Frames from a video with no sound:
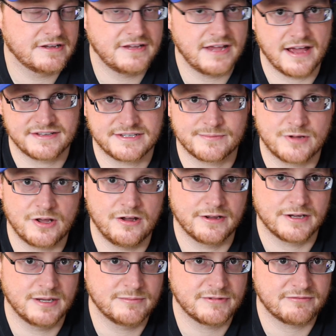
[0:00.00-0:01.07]
Yes, I'm
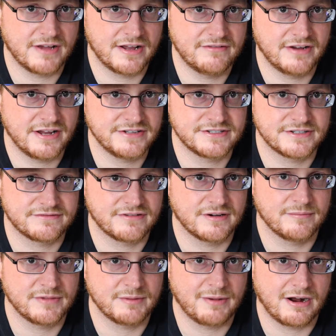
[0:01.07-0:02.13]
calling him the Red Ranger
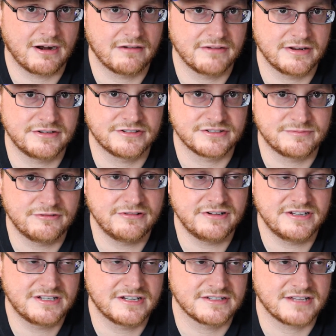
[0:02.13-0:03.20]
from the Power Rangers
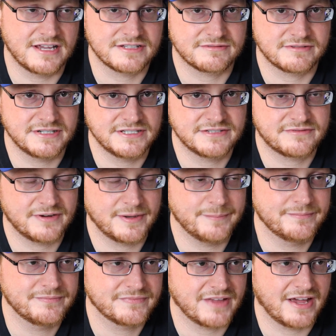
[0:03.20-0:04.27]
movie because that's where he's from.